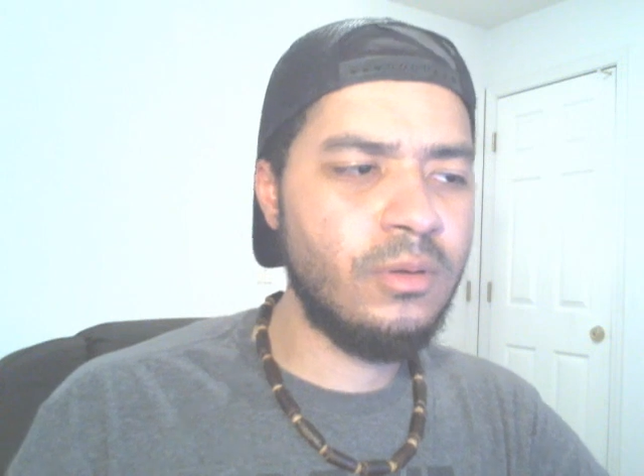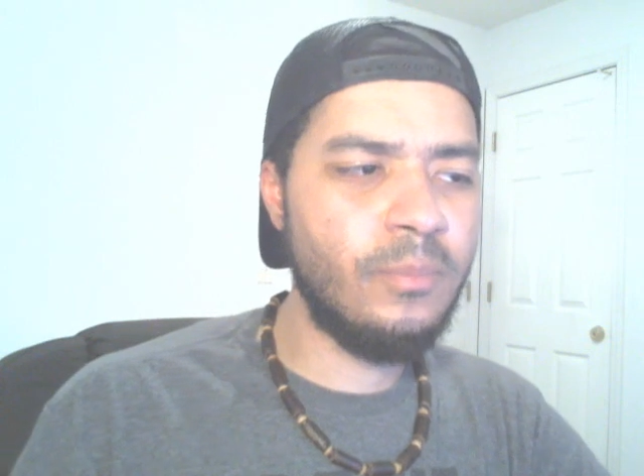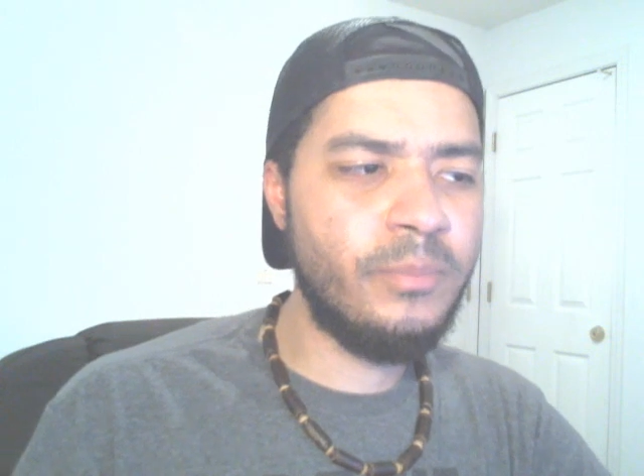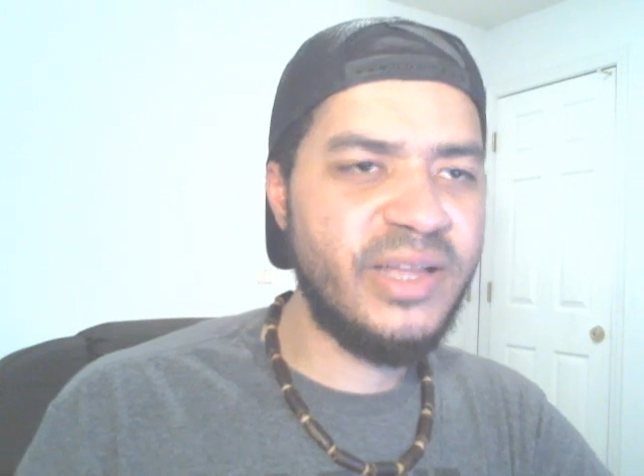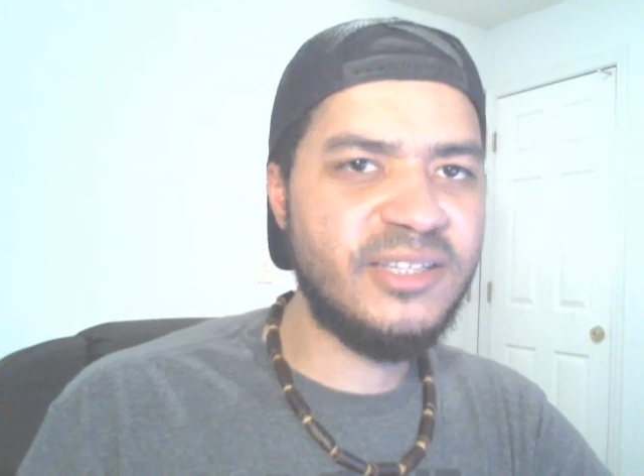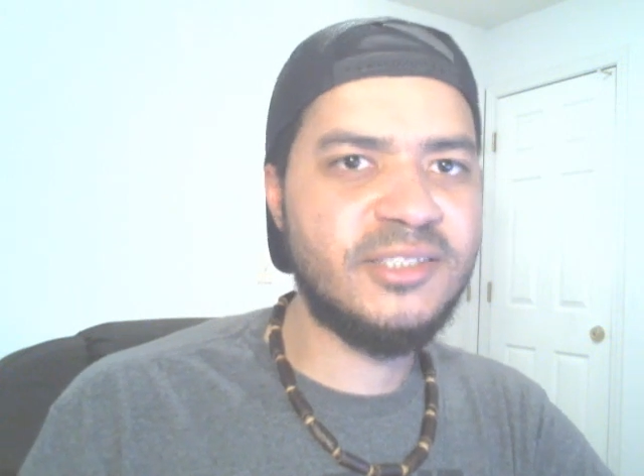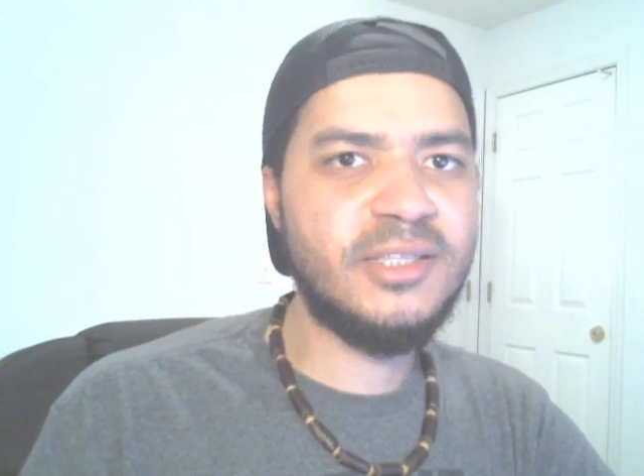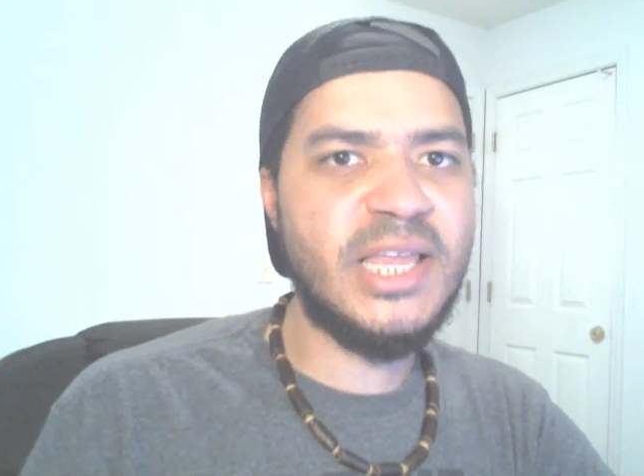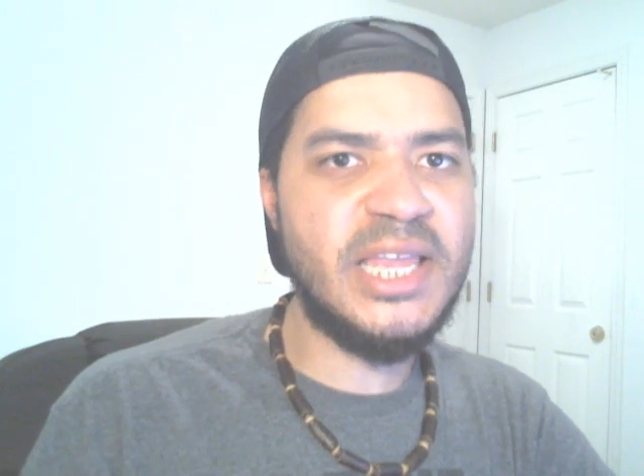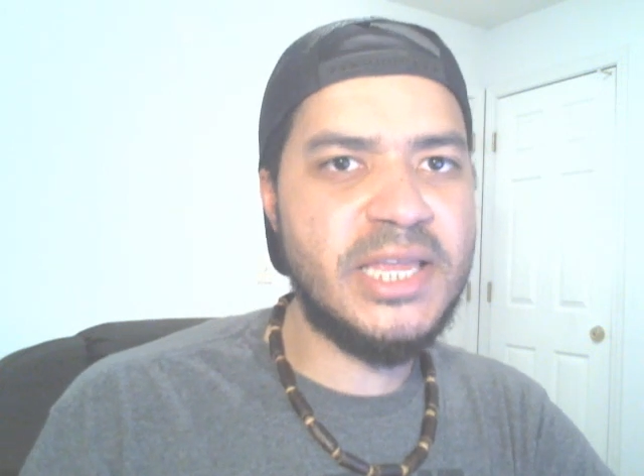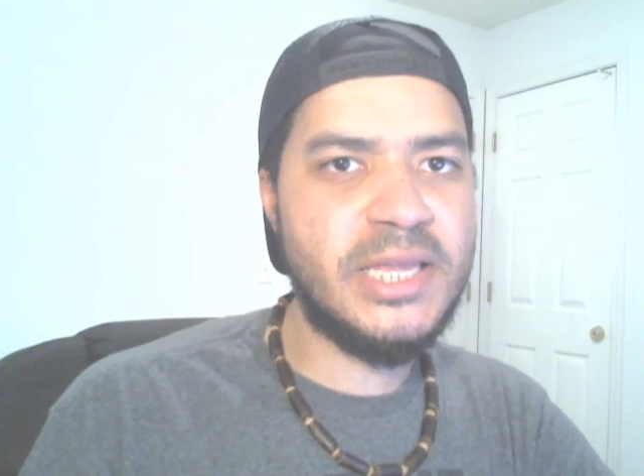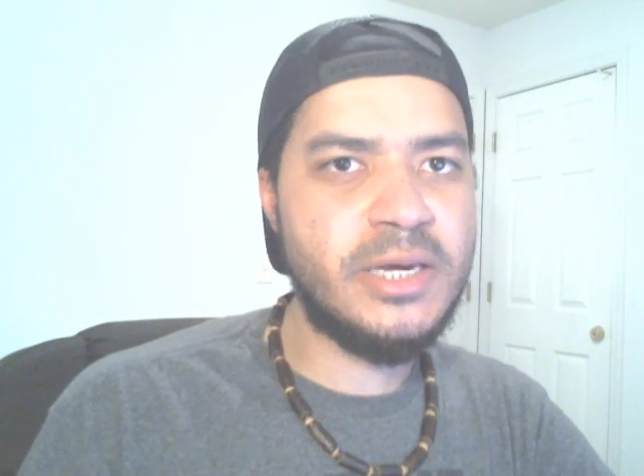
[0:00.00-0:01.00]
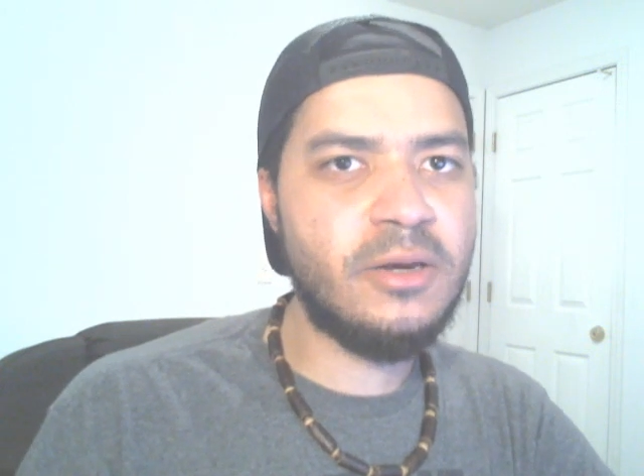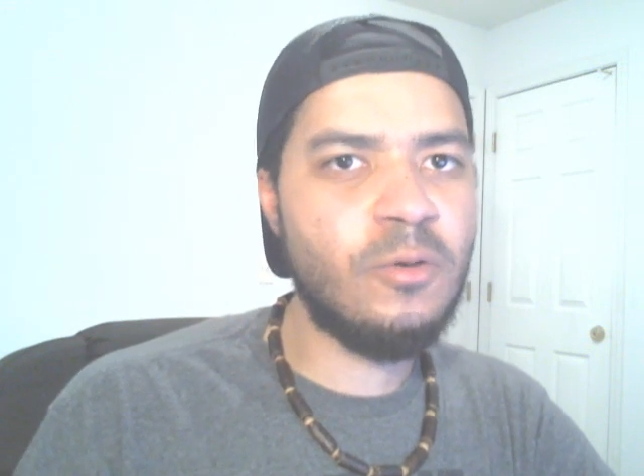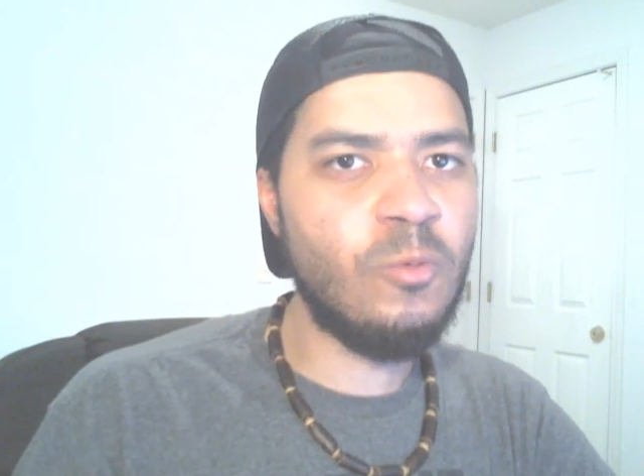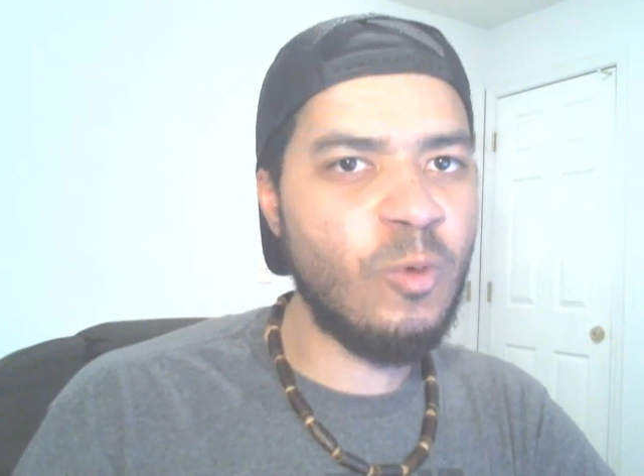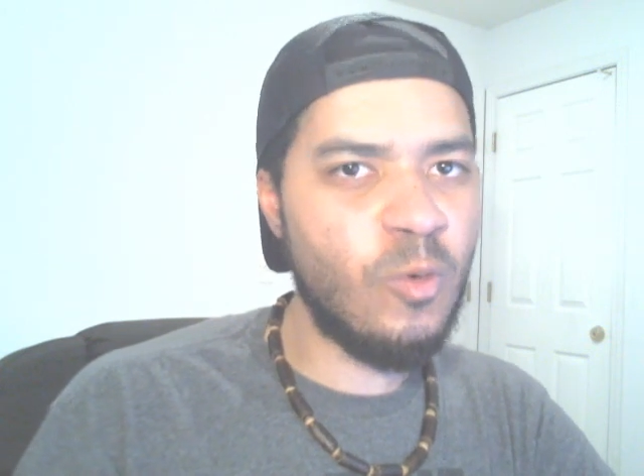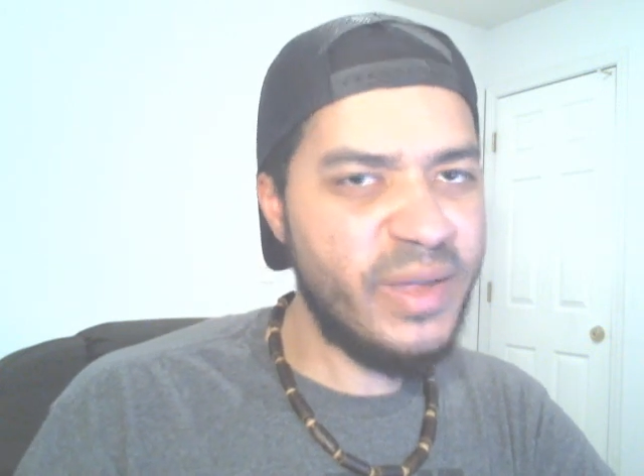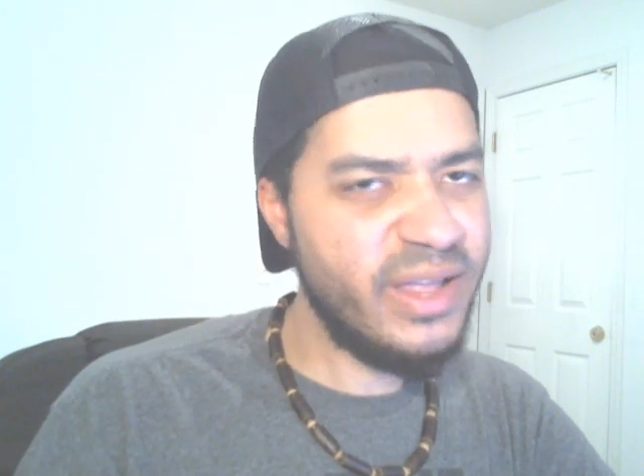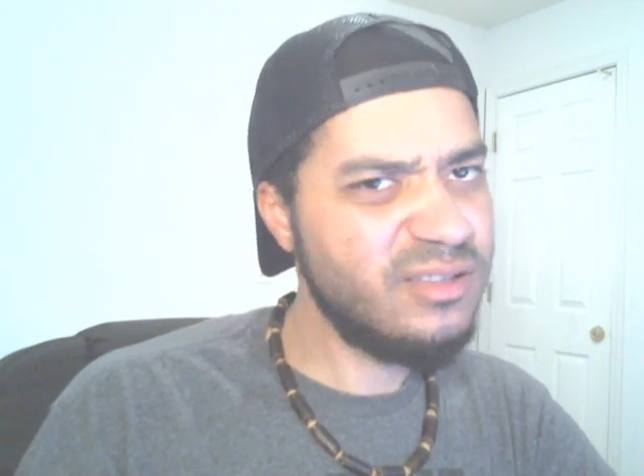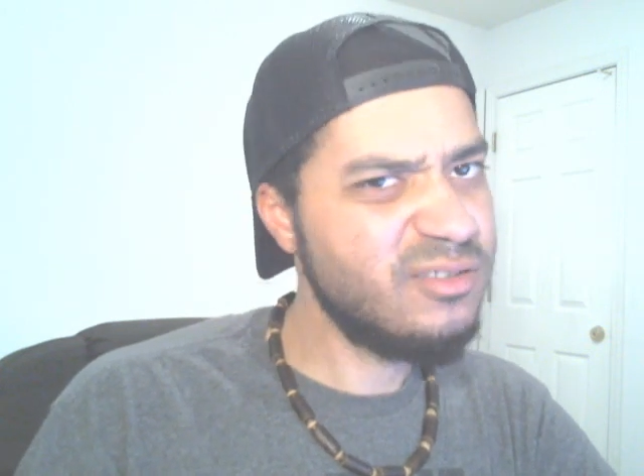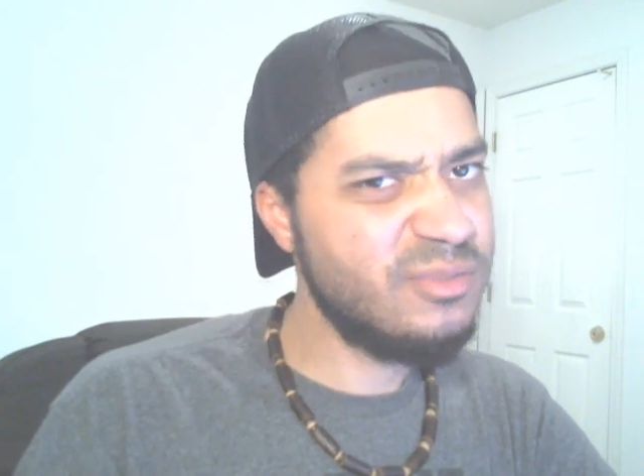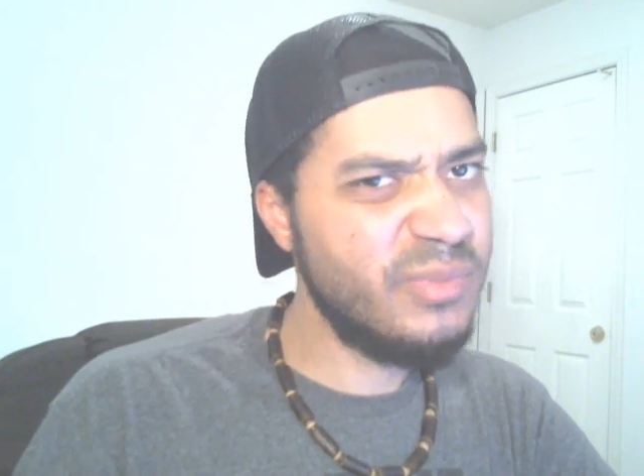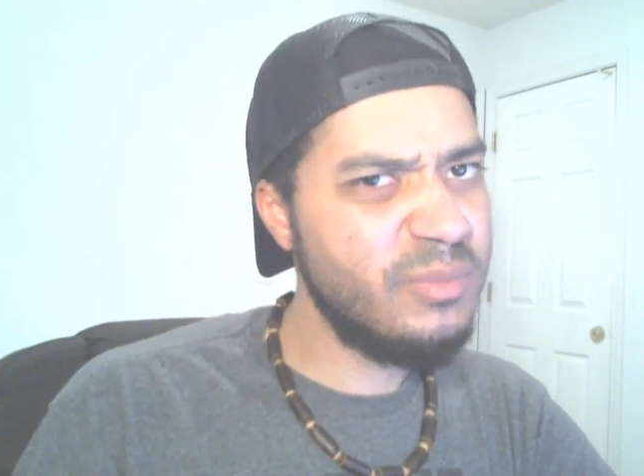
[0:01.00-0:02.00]
based in
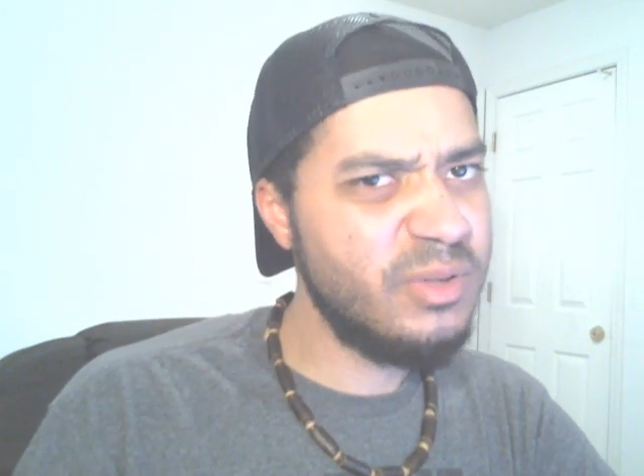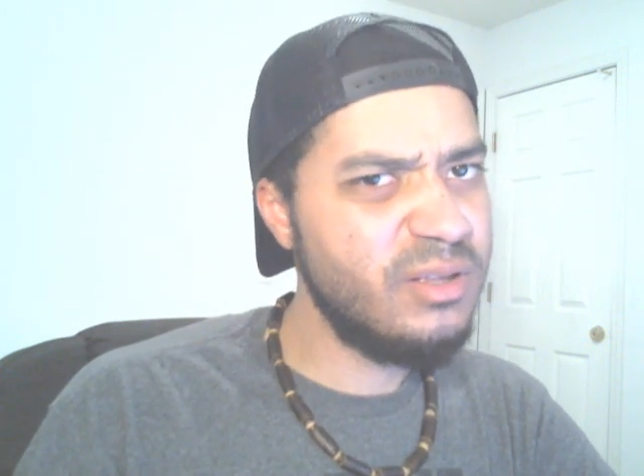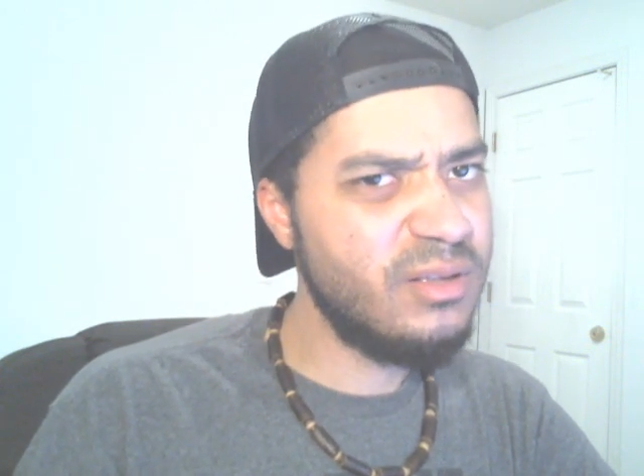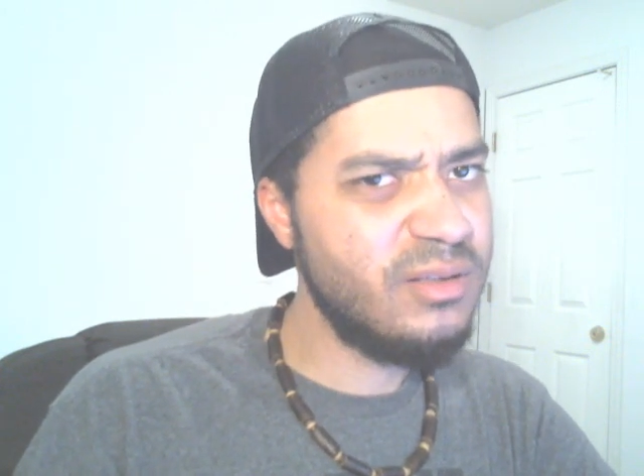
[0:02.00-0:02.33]
romance, maybe.